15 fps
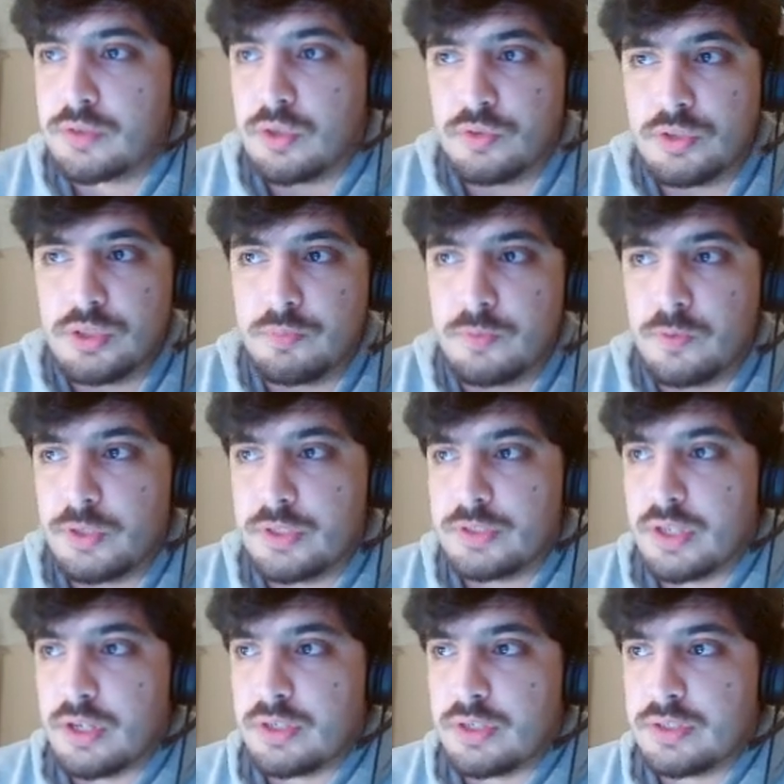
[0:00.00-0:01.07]
concept for this
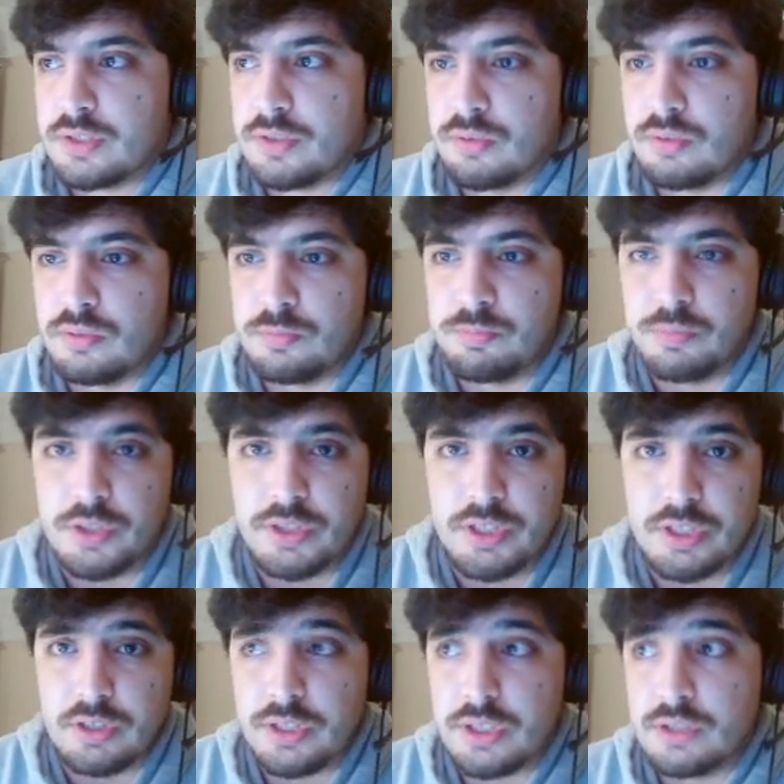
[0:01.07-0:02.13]
character called
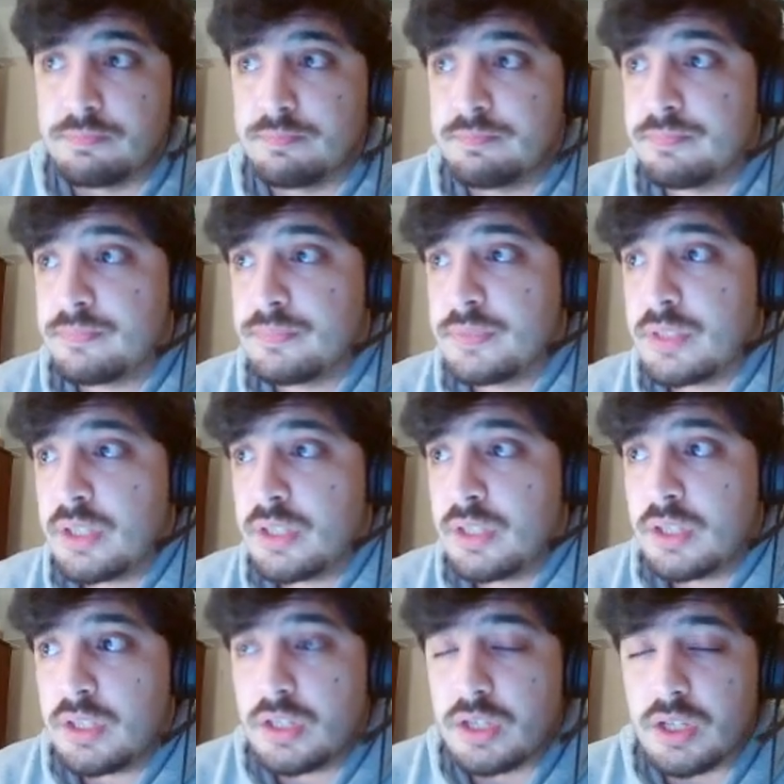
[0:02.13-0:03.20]
Brynhilda,
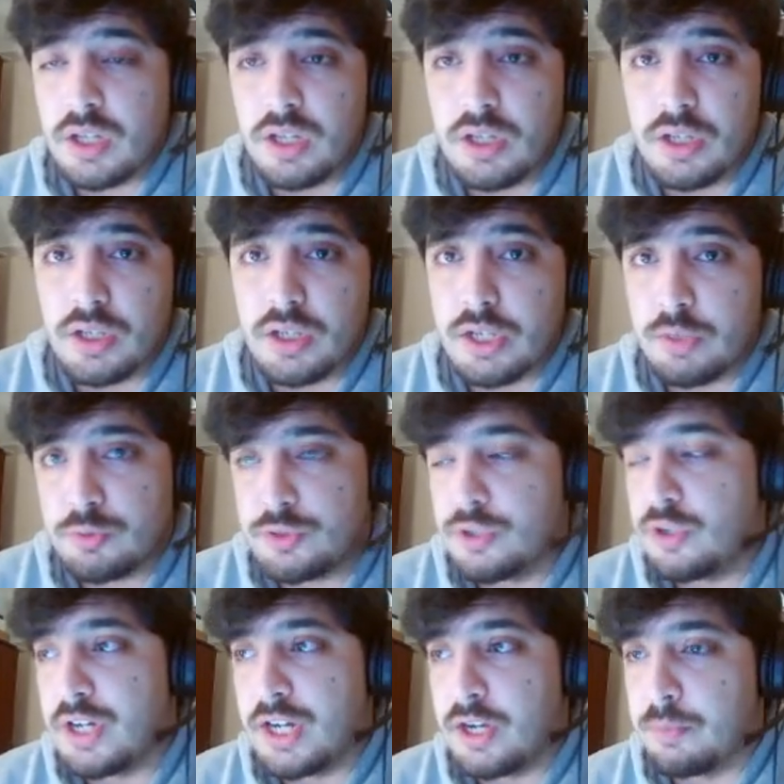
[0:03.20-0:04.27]
and I was
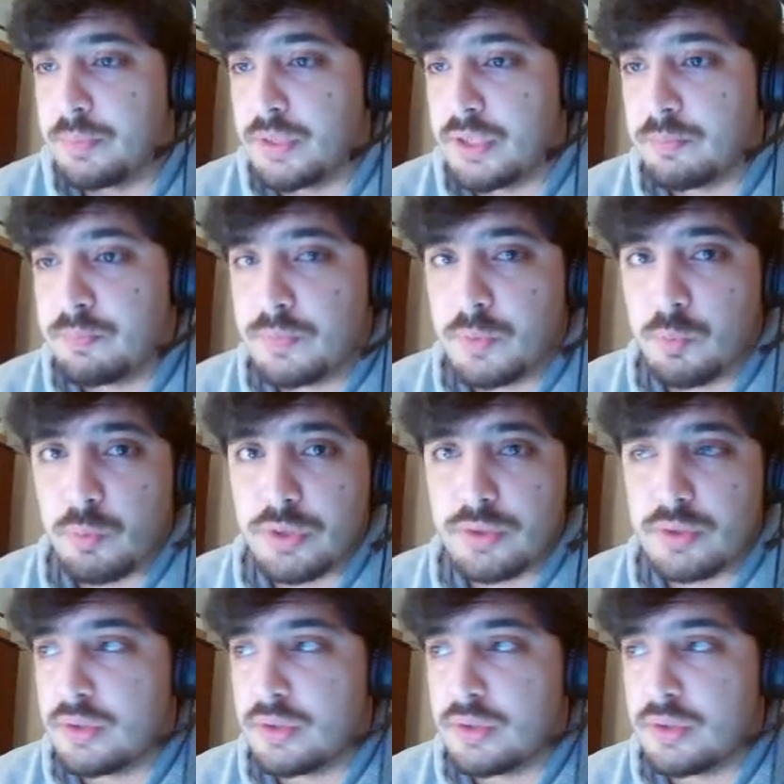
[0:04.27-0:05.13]
not happy with